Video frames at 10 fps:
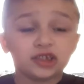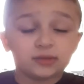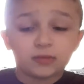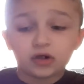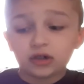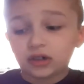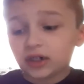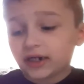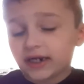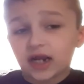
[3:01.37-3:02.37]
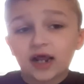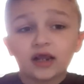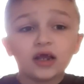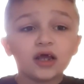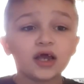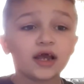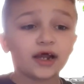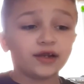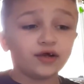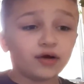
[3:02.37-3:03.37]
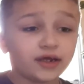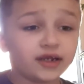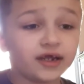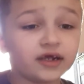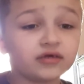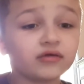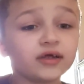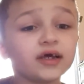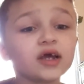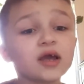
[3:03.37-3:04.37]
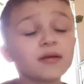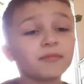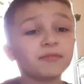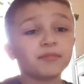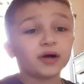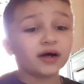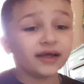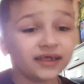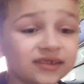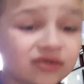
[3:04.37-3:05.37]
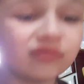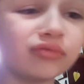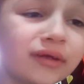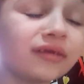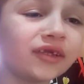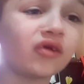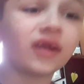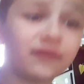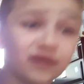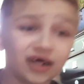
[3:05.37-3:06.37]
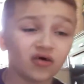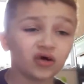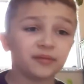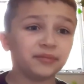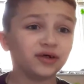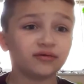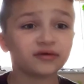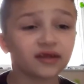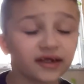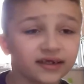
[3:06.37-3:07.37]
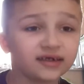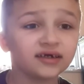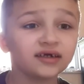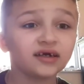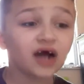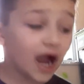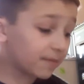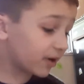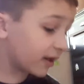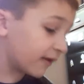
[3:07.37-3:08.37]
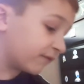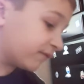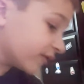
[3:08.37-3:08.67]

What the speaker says: smart and I know I can handle it. But they're really not even that hard to build. Like, I bet if...